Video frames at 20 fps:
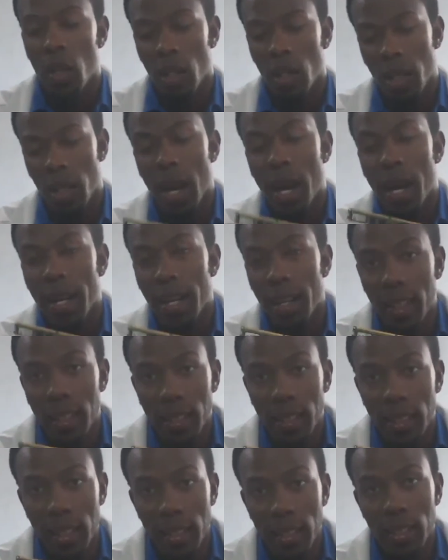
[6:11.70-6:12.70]
The higher
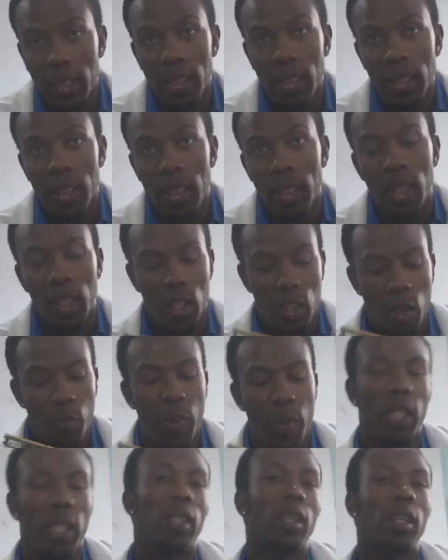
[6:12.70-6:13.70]
this is, the
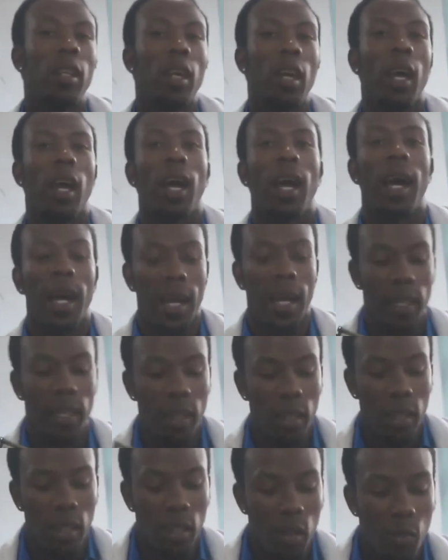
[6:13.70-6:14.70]
better
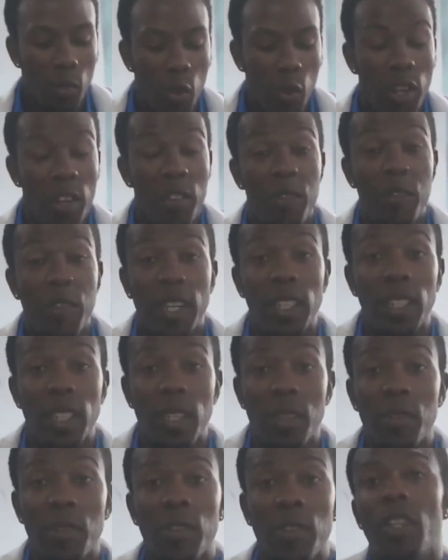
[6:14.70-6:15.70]
and the more
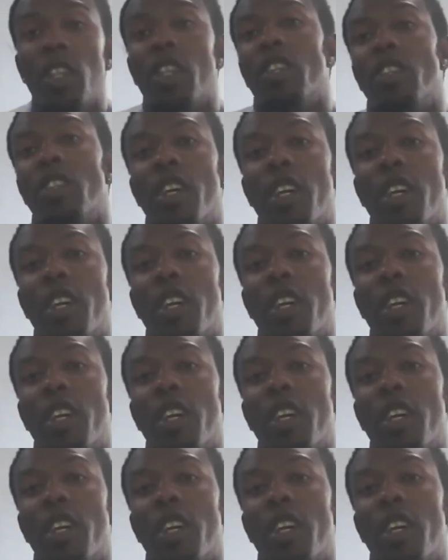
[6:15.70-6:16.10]
effective your